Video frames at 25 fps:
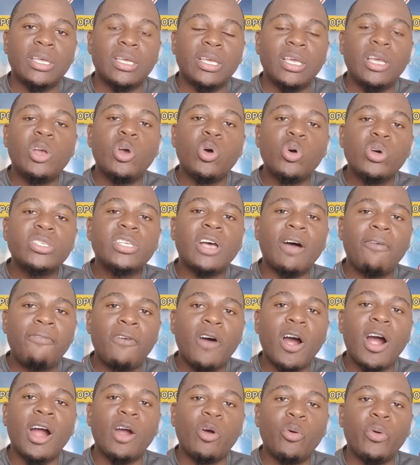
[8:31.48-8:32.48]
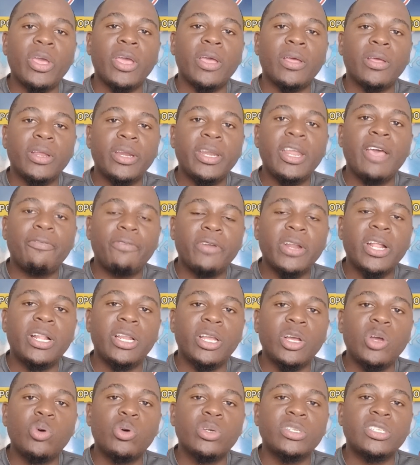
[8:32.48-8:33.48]
It goes a far way. It
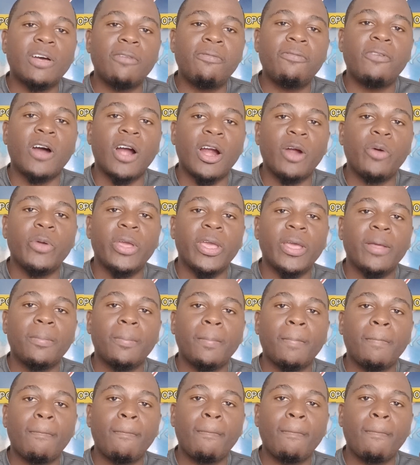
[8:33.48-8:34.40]
definitely goes a far way.